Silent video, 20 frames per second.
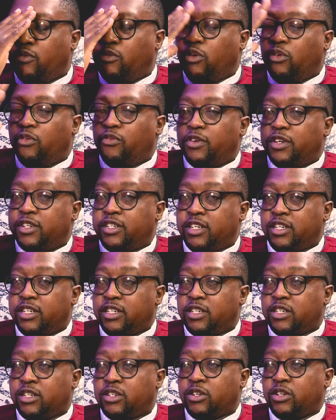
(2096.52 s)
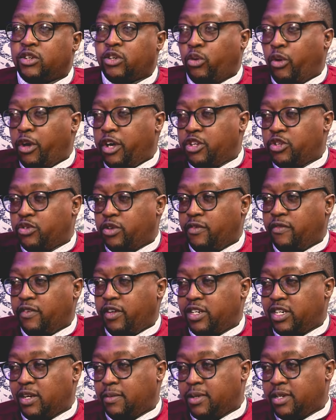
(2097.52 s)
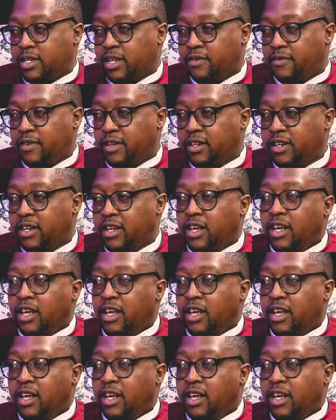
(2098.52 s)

or four verses, going to Revelation chapter 7.